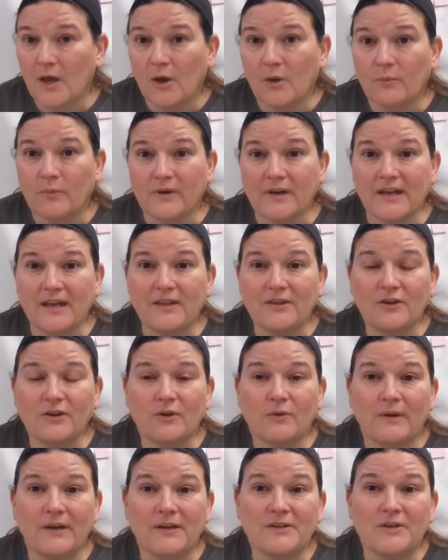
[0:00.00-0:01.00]
We're either
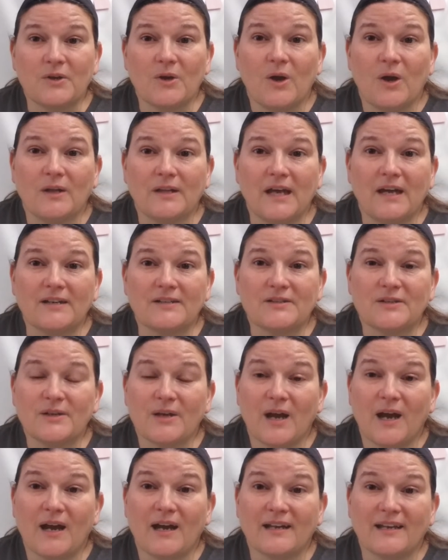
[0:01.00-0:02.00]
going to call out to
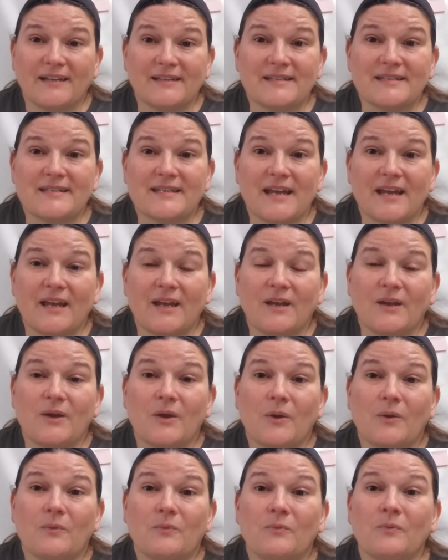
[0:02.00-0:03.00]
God and say,
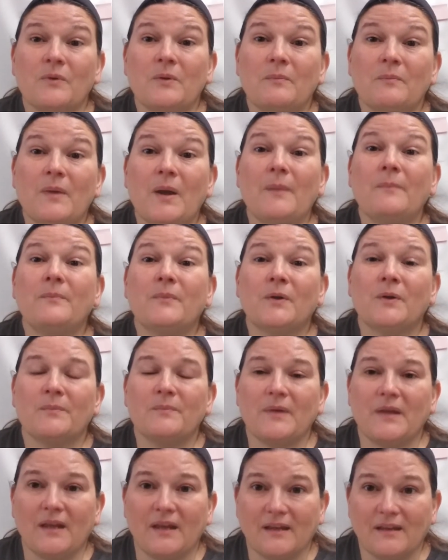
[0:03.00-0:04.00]
Remember
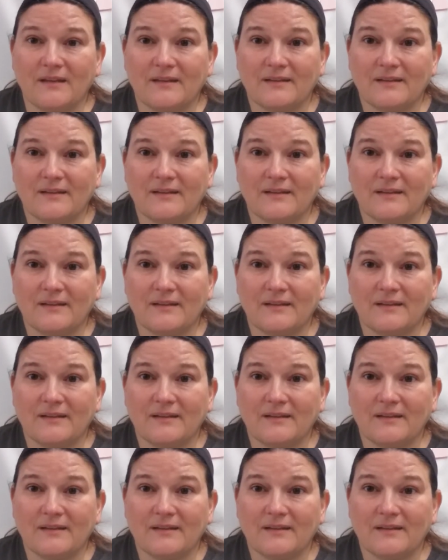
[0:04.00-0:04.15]
me,